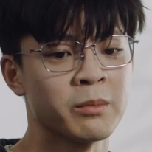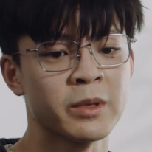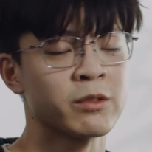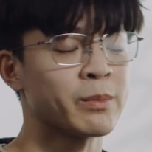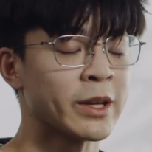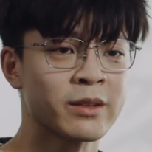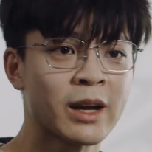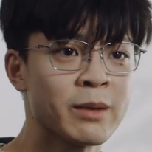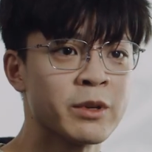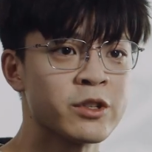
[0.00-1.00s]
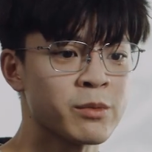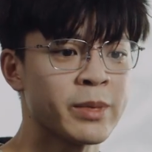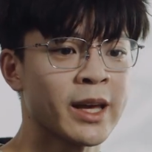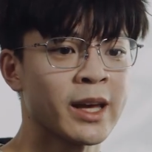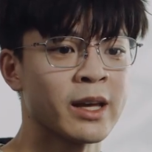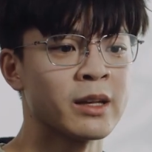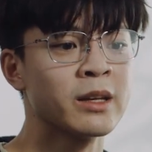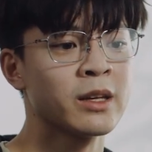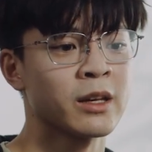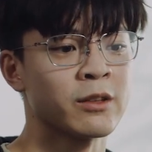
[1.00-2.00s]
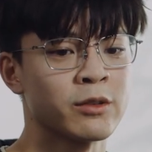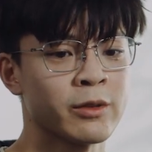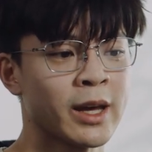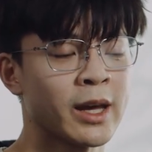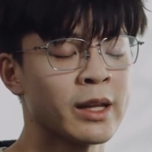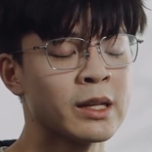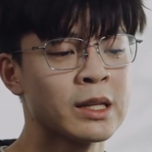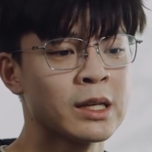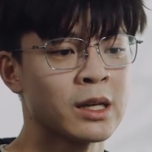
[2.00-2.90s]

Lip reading: He spent time in Japan, and so that